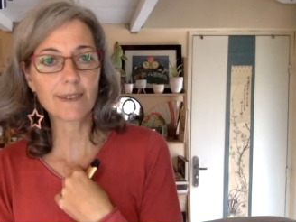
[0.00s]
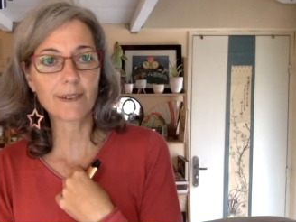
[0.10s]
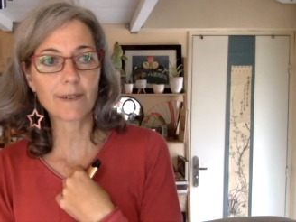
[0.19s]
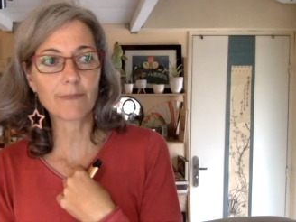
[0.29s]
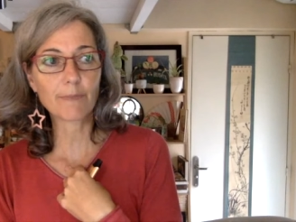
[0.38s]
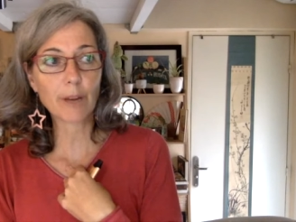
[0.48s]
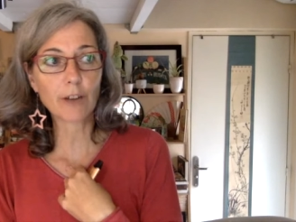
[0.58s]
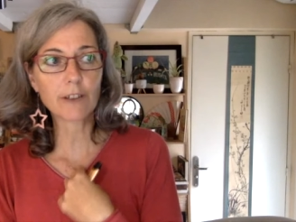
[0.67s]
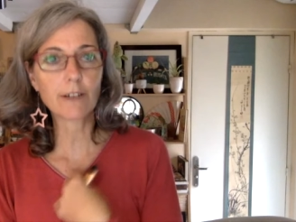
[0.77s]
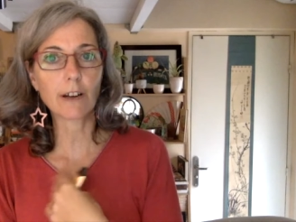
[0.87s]
uh,
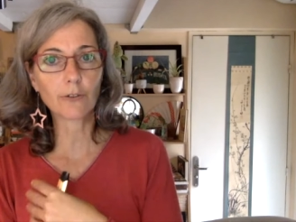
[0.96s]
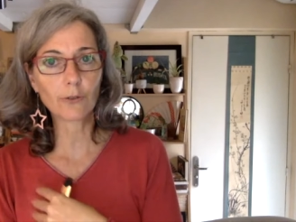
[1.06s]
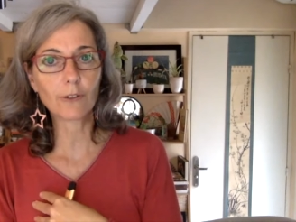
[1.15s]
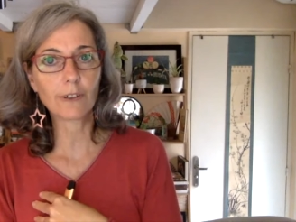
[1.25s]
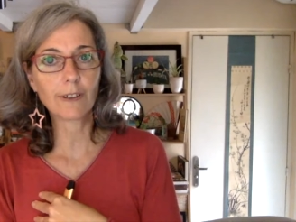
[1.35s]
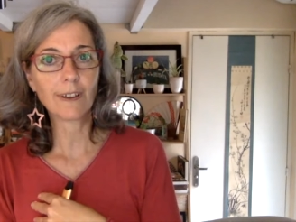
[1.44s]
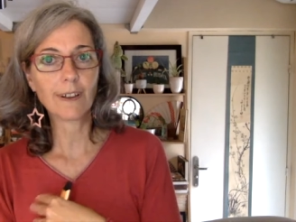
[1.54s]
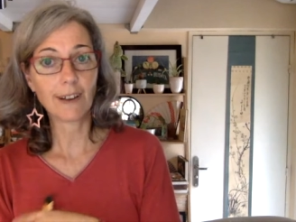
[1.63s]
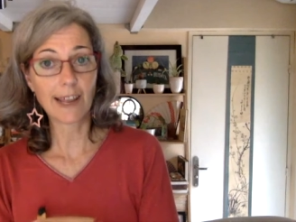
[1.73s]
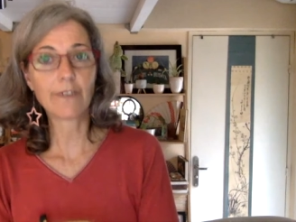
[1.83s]
particular tool
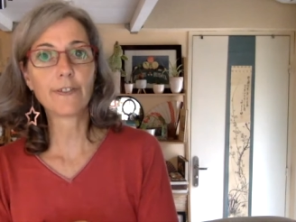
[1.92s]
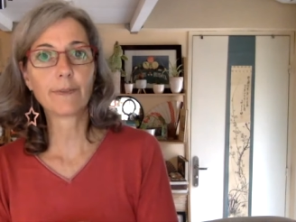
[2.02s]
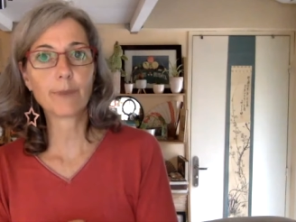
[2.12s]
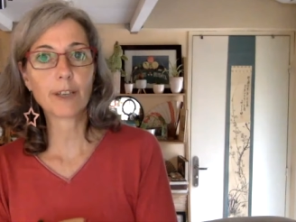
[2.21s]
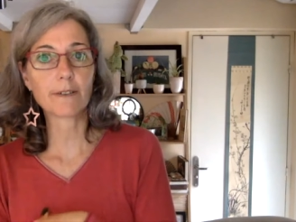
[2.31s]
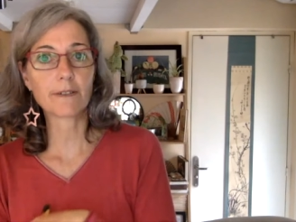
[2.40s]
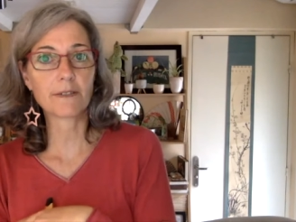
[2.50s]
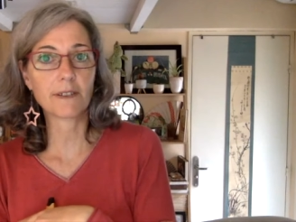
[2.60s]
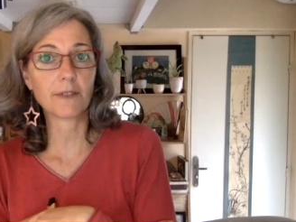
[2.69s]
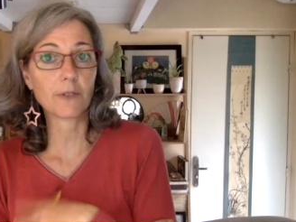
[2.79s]
left
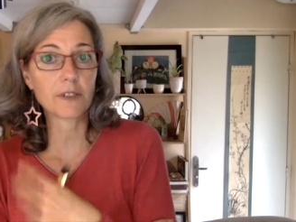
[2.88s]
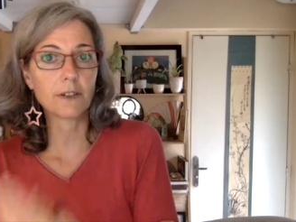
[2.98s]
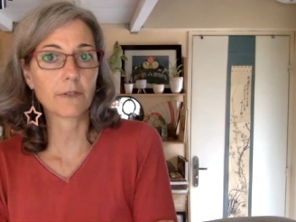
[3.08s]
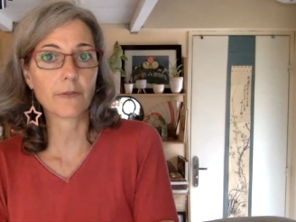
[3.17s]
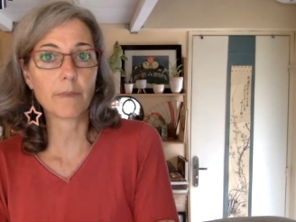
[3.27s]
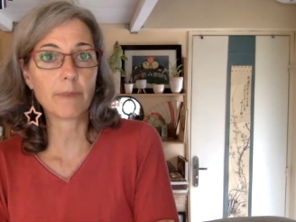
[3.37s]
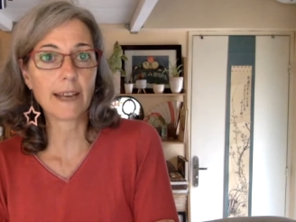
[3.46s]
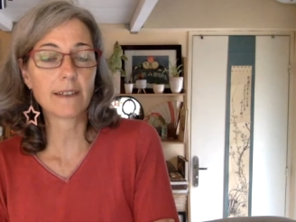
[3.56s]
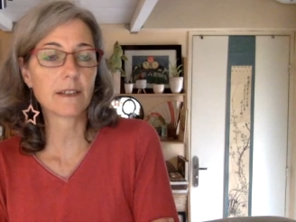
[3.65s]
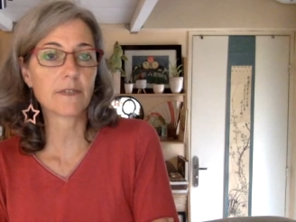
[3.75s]
because it was not
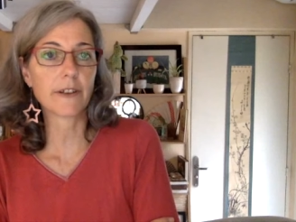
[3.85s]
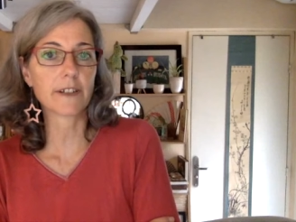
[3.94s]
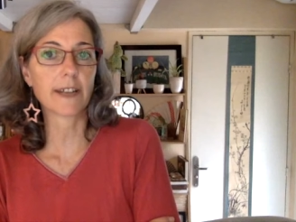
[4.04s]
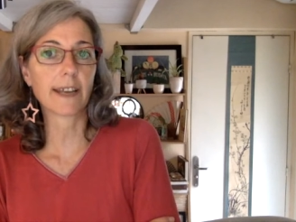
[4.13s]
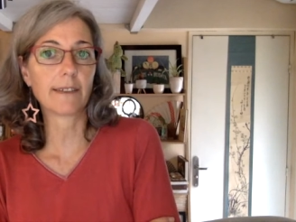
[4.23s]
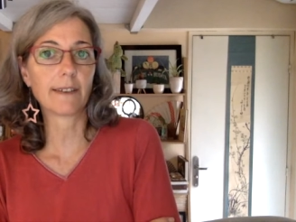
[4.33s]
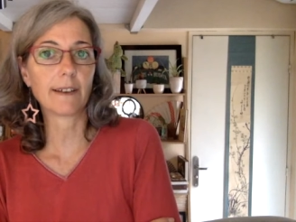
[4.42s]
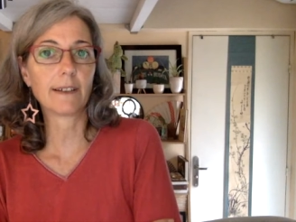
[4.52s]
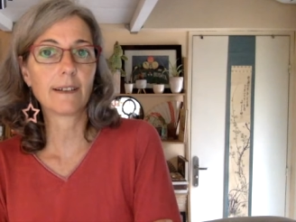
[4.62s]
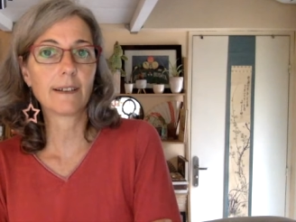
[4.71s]
replaced, as far as I can tell.